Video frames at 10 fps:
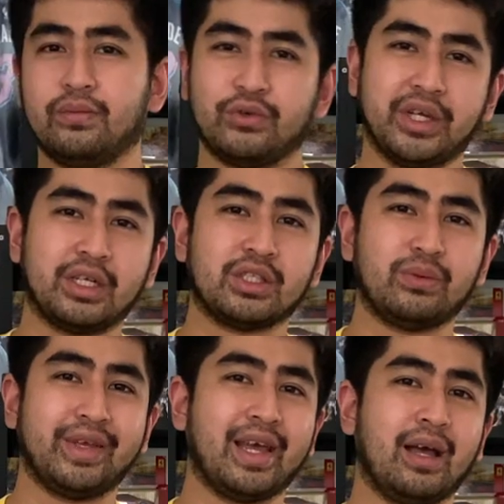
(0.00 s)
Freaks.
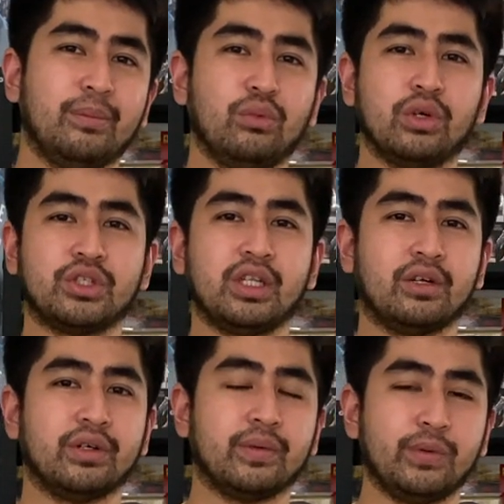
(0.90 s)
We have more
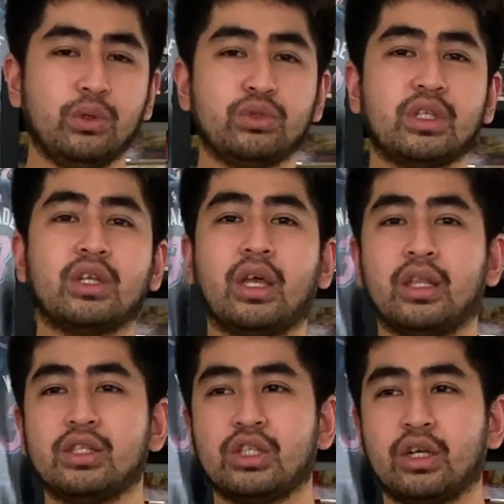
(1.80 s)
sneaker reviews
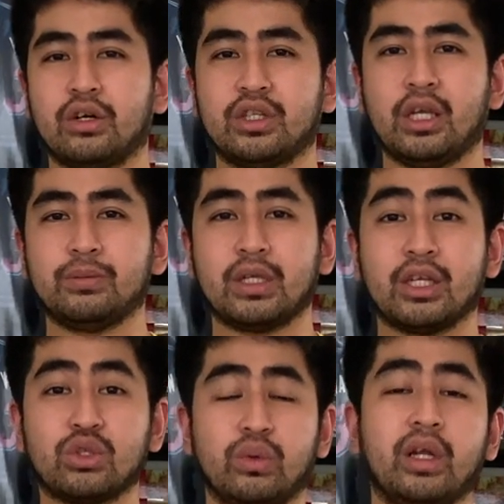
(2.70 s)
and sneaker tips,
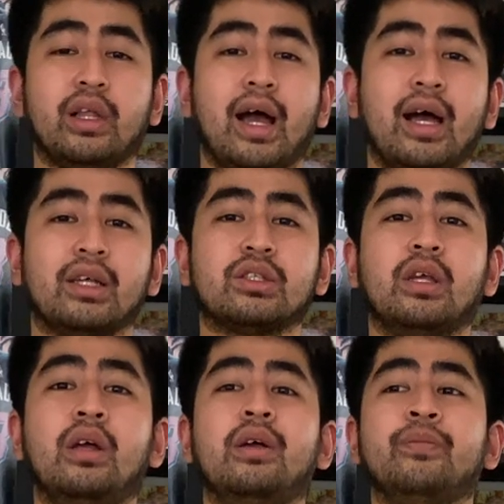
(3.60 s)
as well as
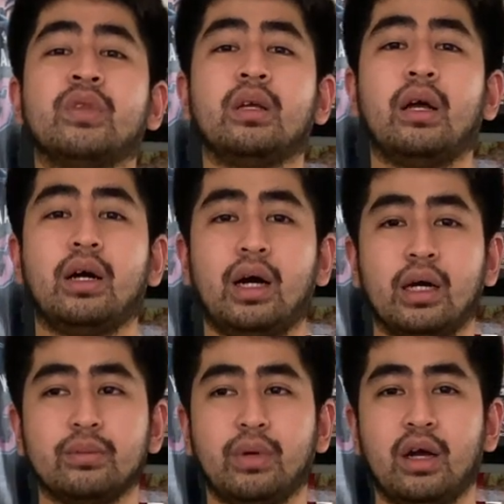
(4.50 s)

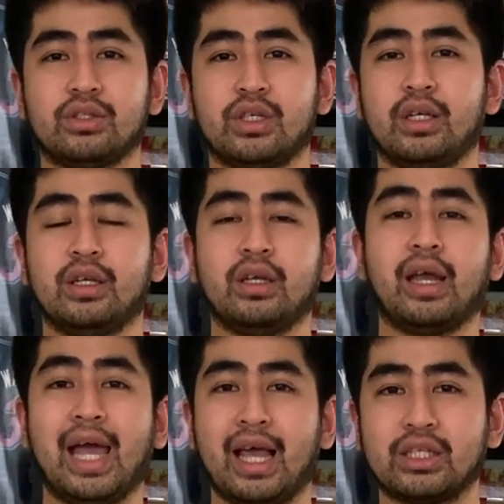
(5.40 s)
unboxing
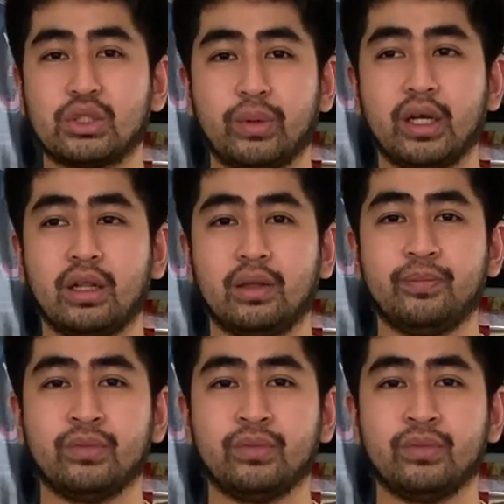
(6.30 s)
as well.